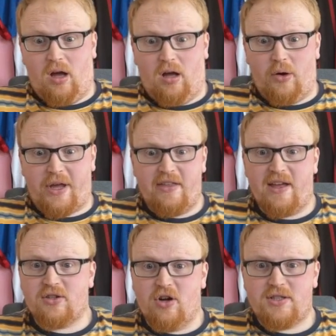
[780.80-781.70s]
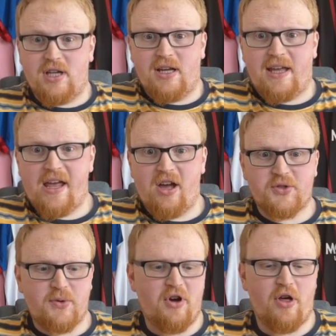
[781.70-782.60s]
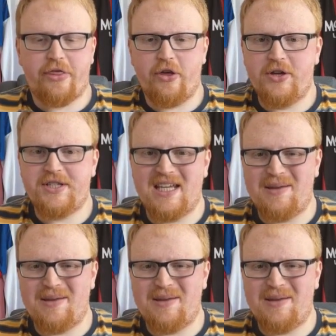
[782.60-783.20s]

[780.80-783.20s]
Okay, there's utter chaos. We've got 30